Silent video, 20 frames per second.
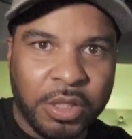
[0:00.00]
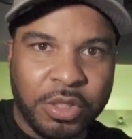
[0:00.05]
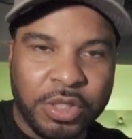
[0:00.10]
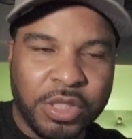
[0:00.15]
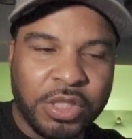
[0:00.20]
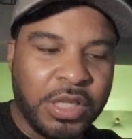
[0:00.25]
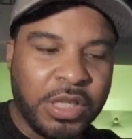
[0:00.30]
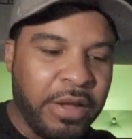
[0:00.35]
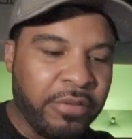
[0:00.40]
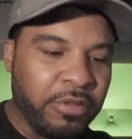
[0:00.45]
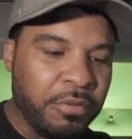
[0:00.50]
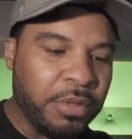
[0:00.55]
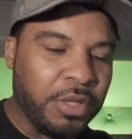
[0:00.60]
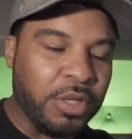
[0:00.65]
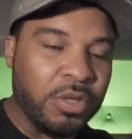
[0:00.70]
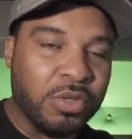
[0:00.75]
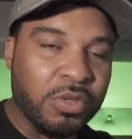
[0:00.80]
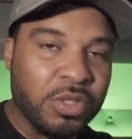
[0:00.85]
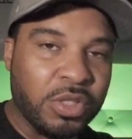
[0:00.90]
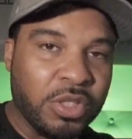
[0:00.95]
You just have to be
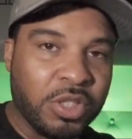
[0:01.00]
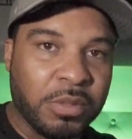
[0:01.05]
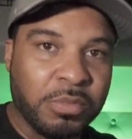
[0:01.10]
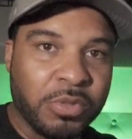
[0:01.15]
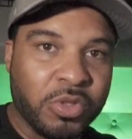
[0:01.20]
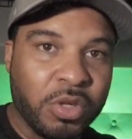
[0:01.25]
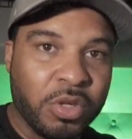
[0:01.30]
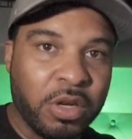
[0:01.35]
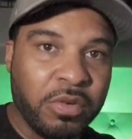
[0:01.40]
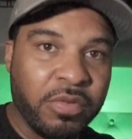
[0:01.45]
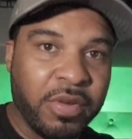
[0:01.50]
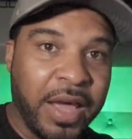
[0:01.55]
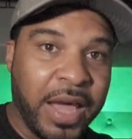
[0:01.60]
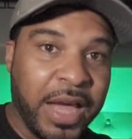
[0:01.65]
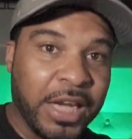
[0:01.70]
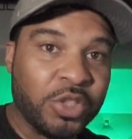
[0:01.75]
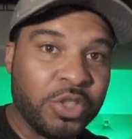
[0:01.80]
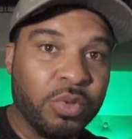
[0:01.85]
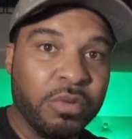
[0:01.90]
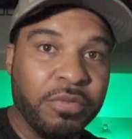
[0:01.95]
using some sort of an
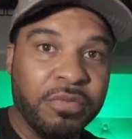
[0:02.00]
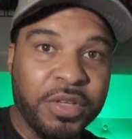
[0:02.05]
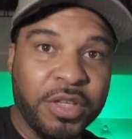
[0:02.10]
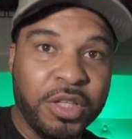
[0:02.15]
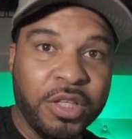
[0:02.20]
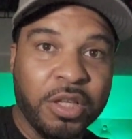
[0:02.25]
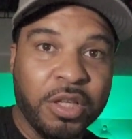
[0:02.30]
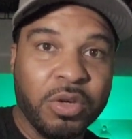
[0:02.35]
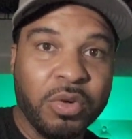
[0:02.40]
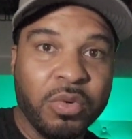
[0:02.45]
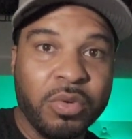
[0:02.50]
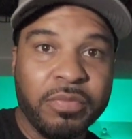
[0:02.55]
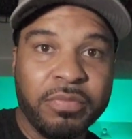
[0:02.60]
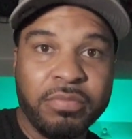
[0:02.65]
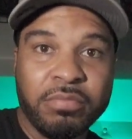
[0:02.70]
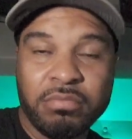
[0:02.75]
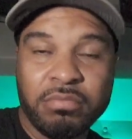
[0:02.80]
actual video